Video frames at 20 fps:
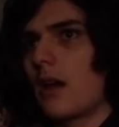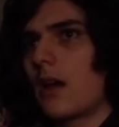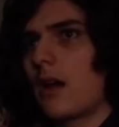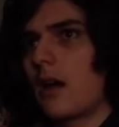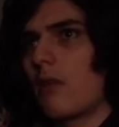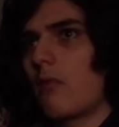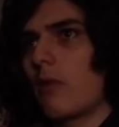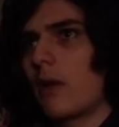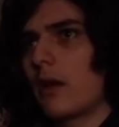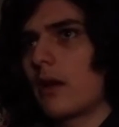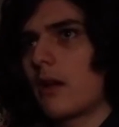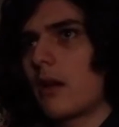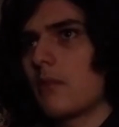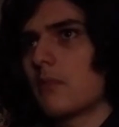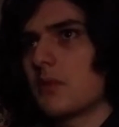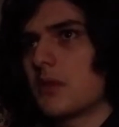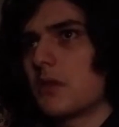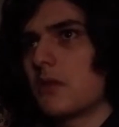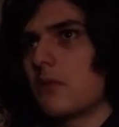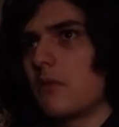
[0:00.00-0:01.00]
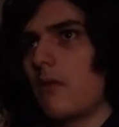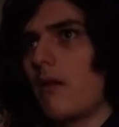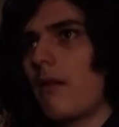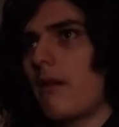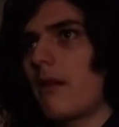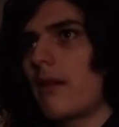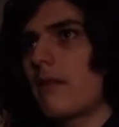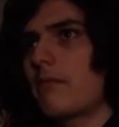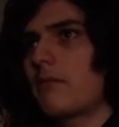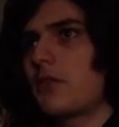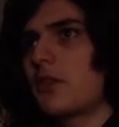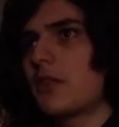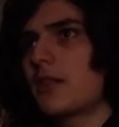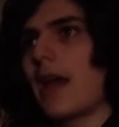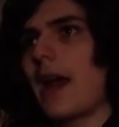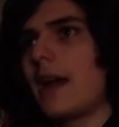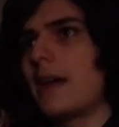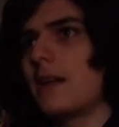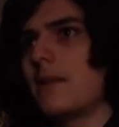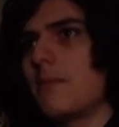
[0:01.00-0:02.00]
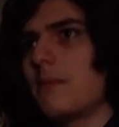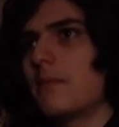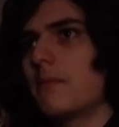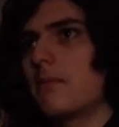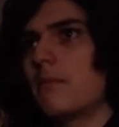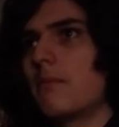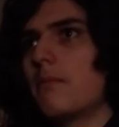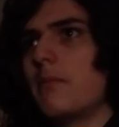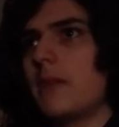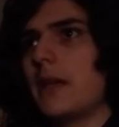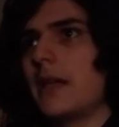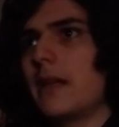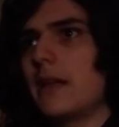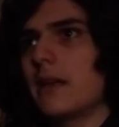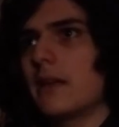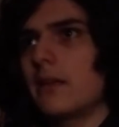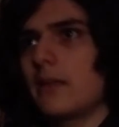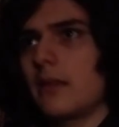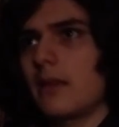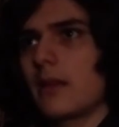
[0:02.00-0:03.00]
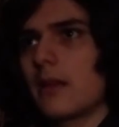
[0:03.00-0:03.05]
when it comes to just any media,